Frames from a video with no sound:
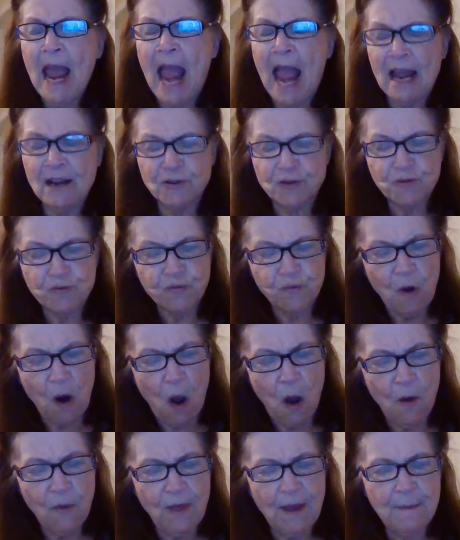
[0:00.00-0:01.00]
and
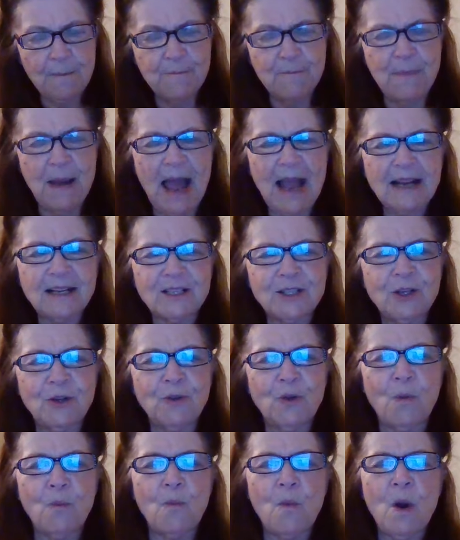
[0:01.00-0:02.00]
draw them back to
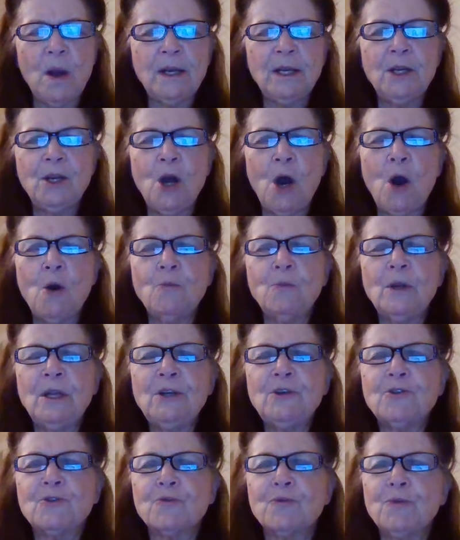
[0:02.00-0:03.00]
the one and
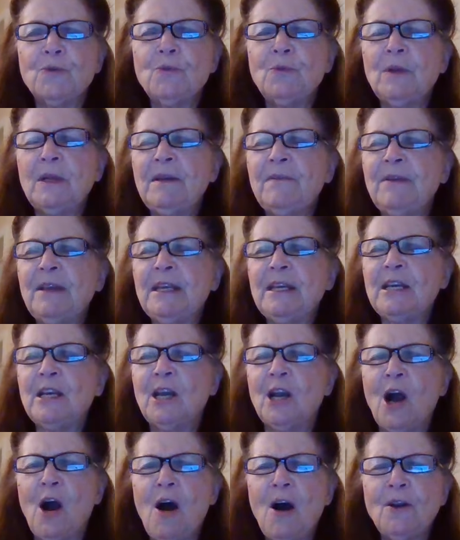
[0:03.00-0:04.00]
only true living
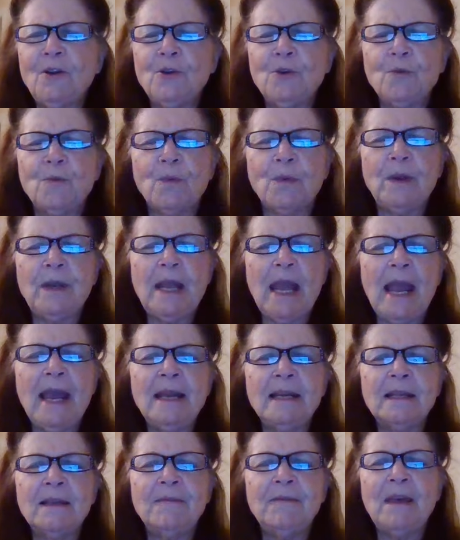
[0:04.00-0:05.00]
God who
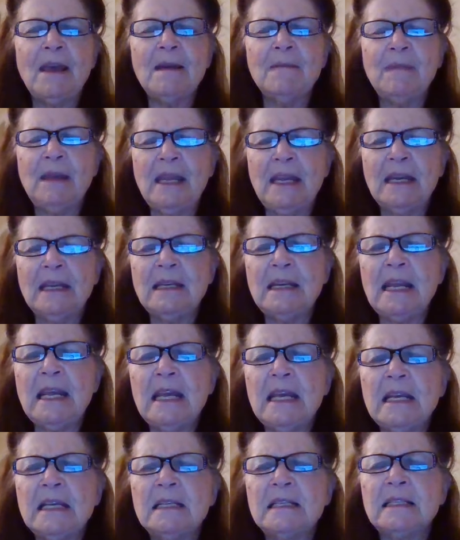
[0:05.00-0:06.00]
created them in
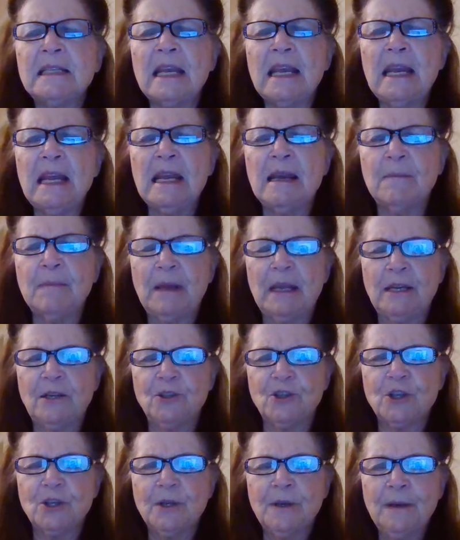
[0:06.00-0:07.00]
his
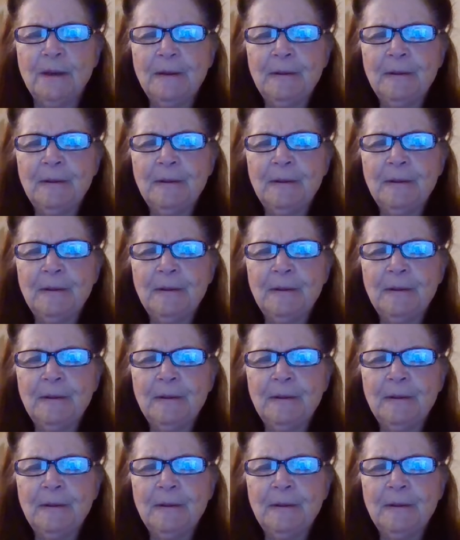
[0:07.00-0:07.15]
image.